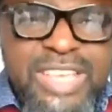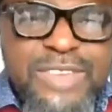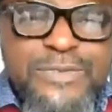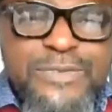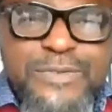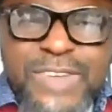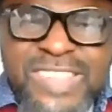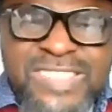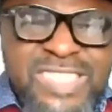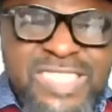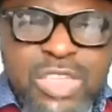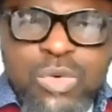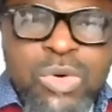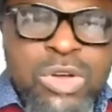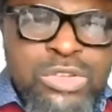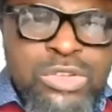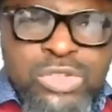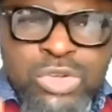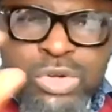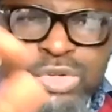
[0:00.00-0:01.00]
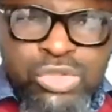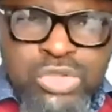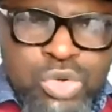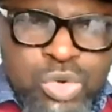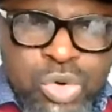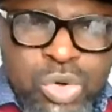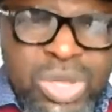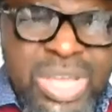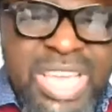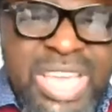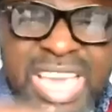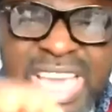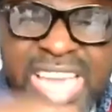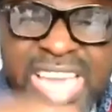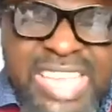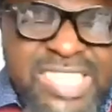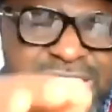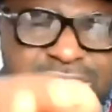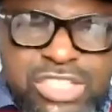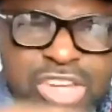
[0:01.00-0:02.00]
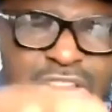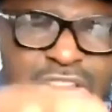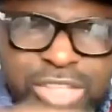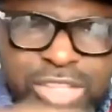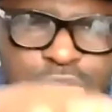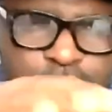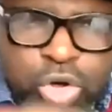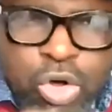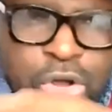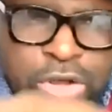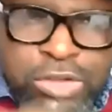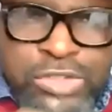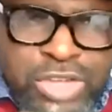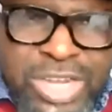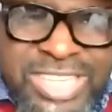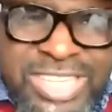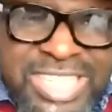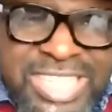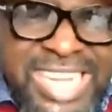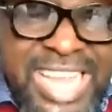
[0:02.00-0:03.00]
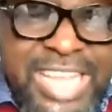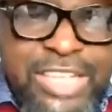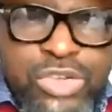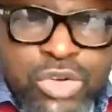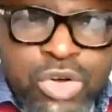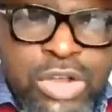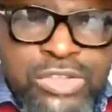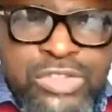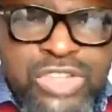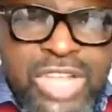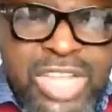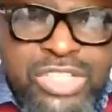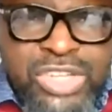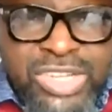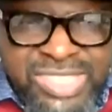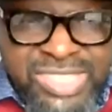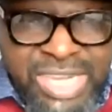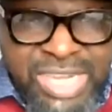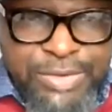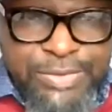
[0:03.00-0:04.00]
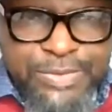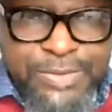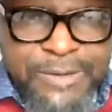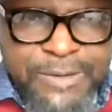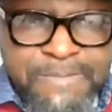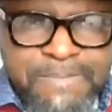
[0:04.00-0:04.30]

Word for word: the first thing you want to do is not to consult the child, to consult yourself.